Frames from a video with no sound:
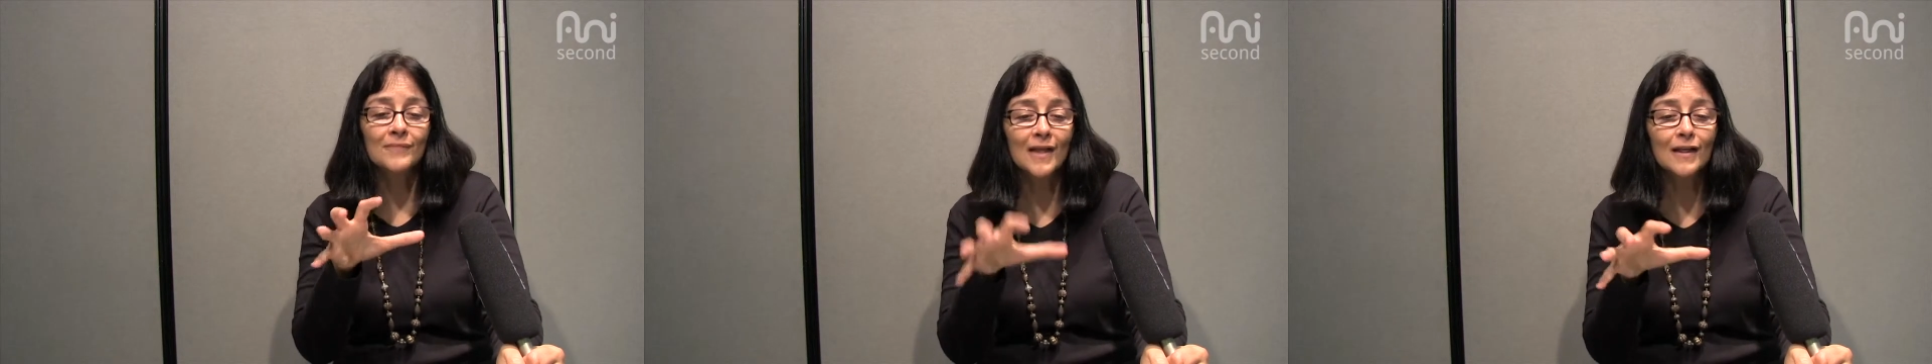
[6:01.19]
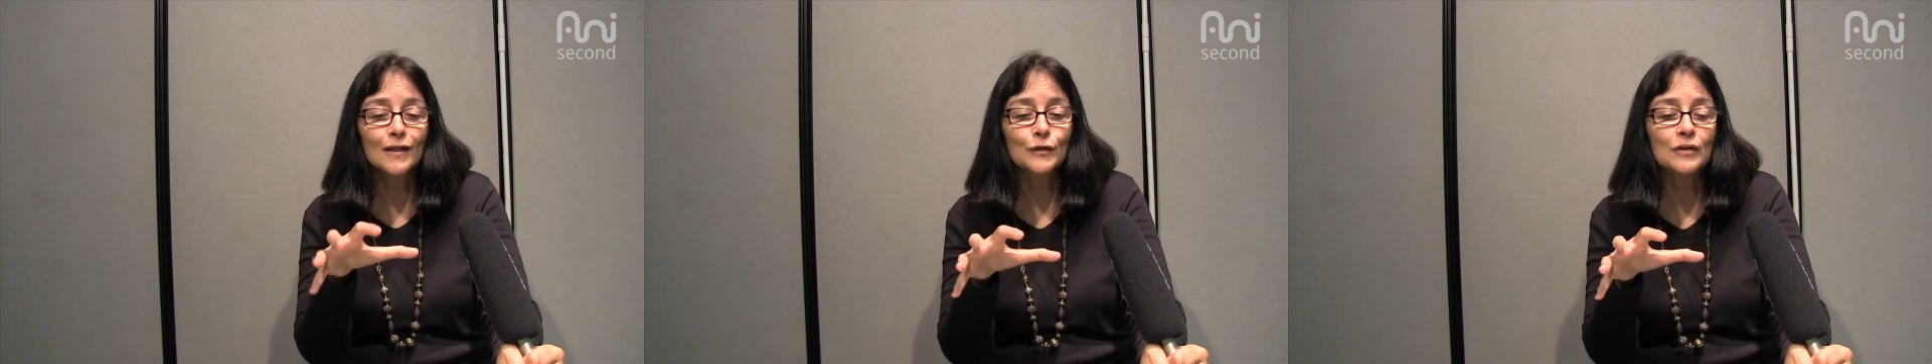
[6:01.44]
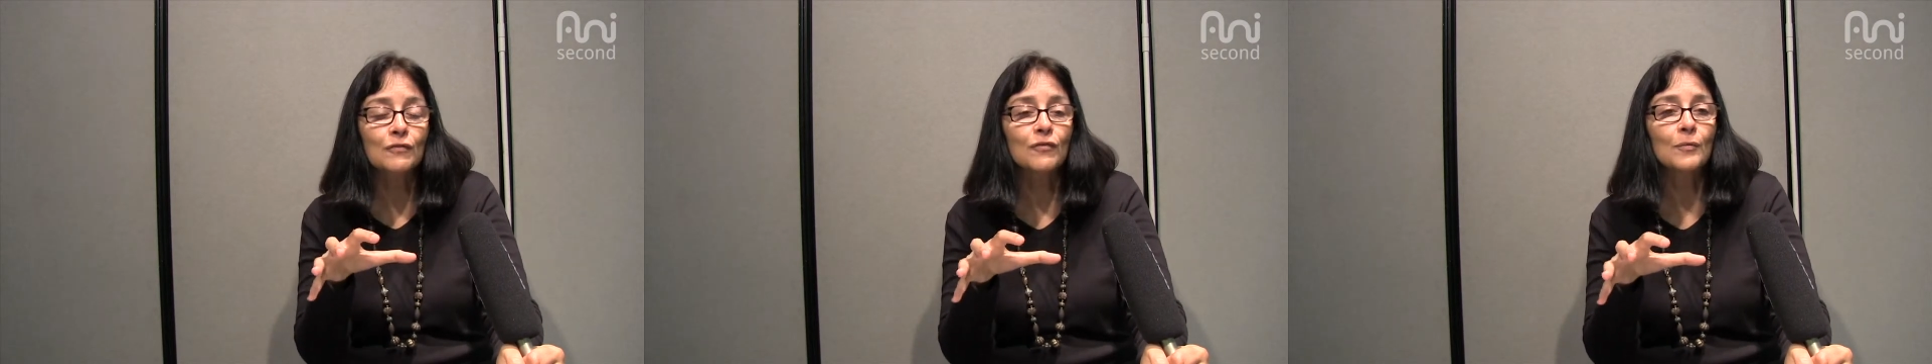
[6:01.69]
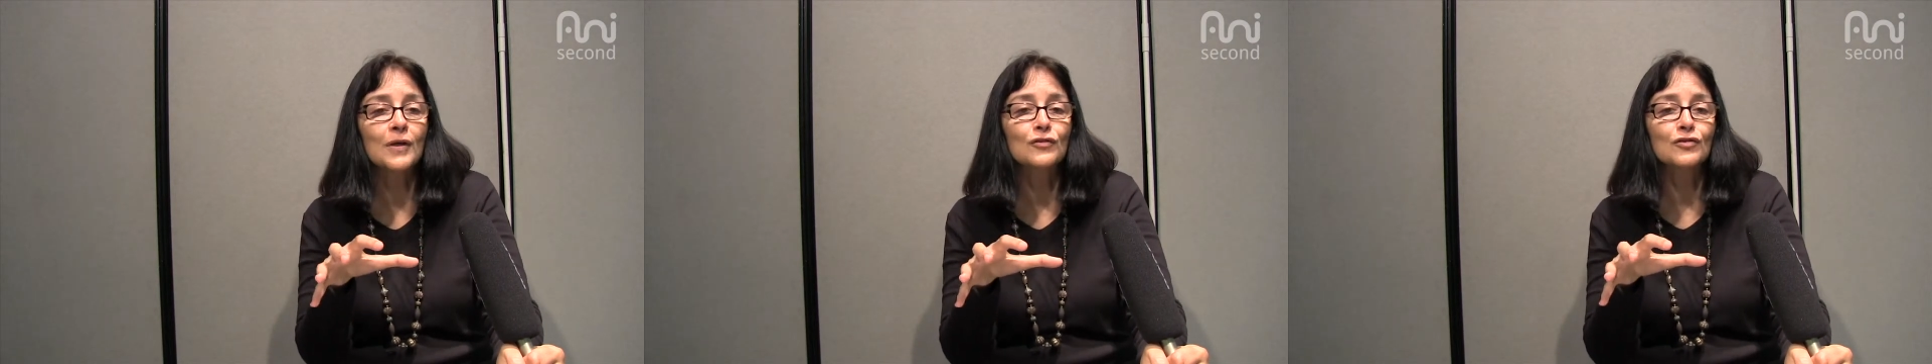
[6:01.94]
little
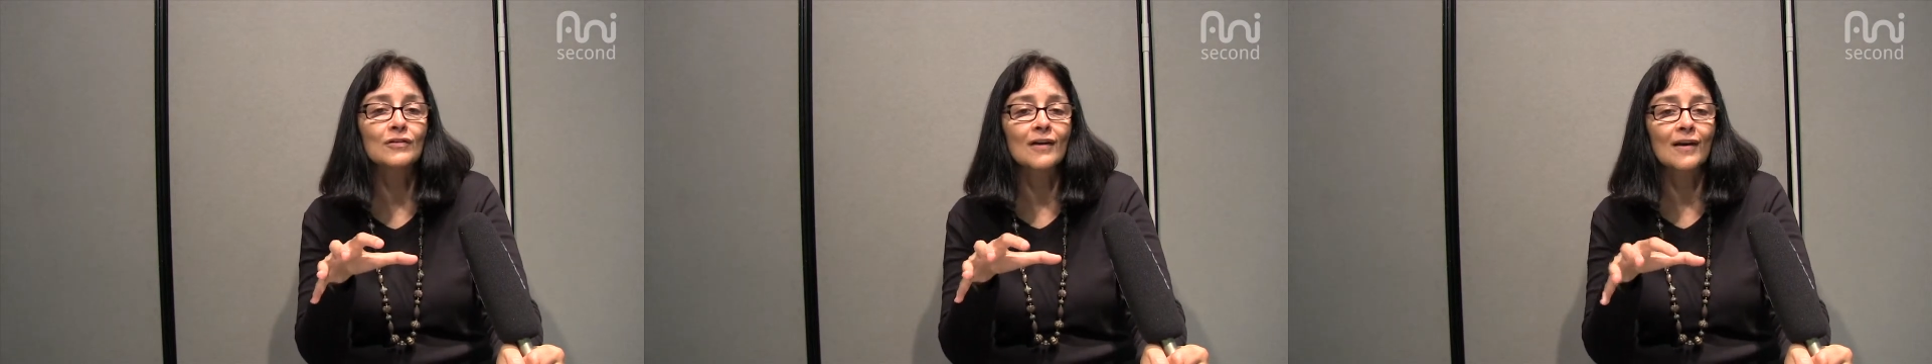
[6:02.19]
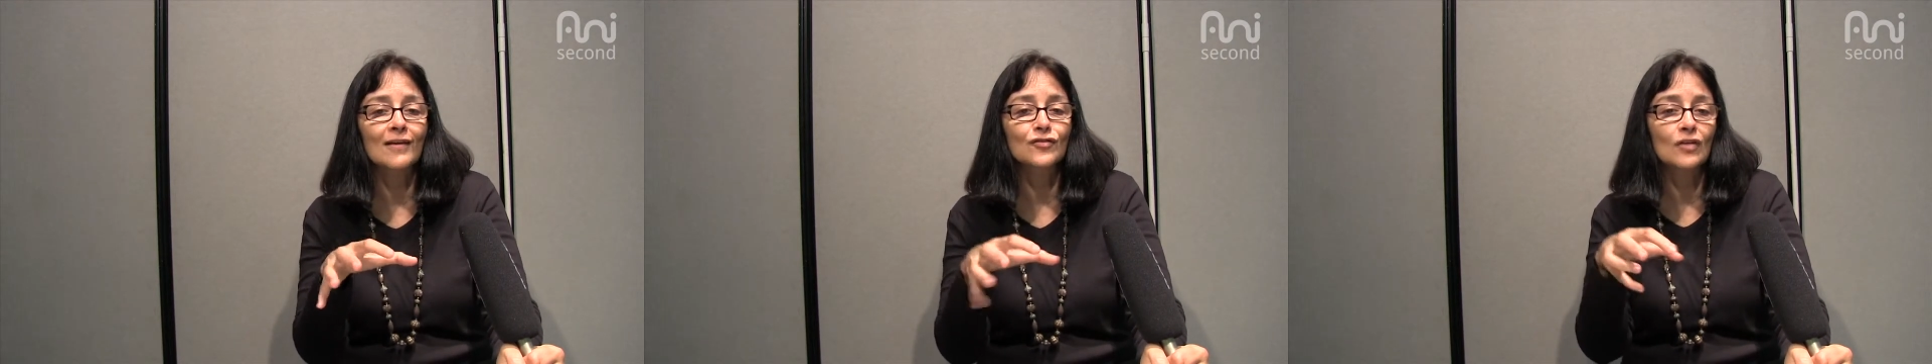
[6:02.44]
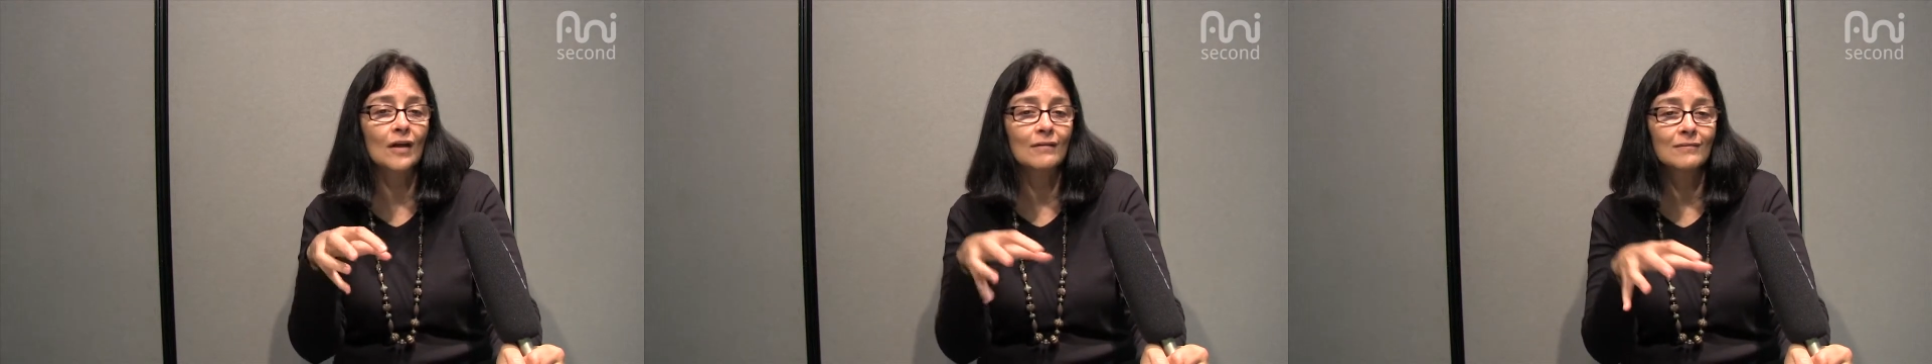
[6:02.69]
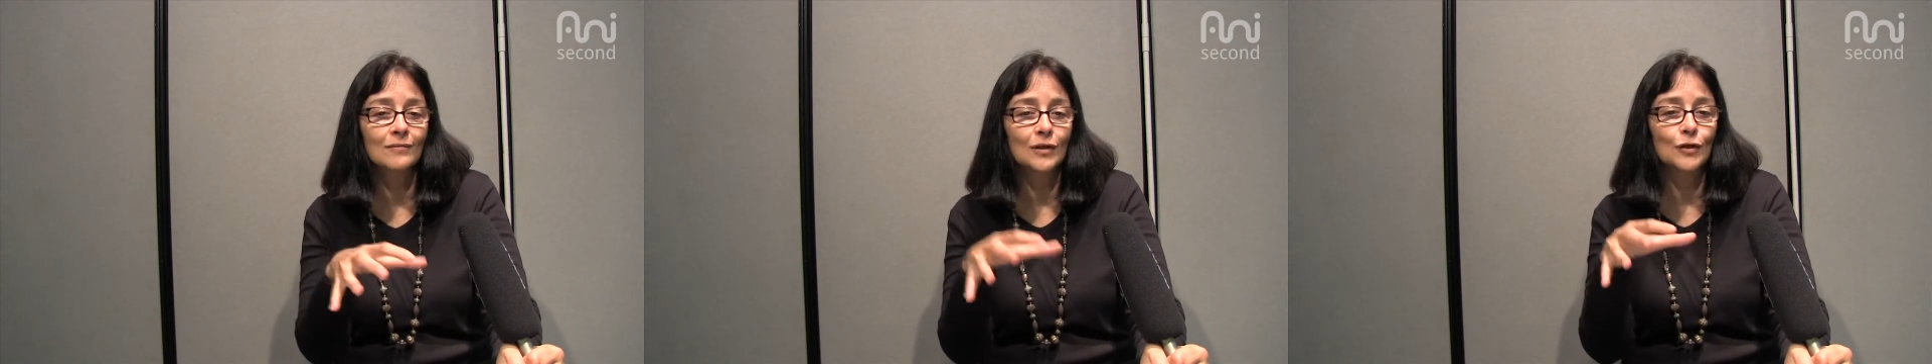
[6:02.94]
deformation cage that
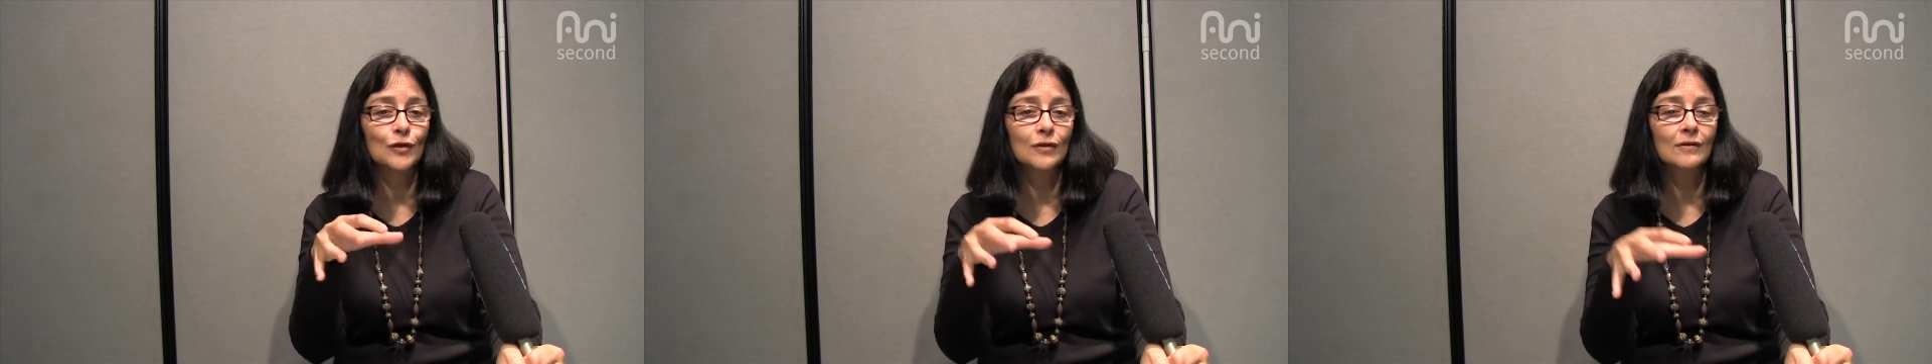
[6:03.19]
we could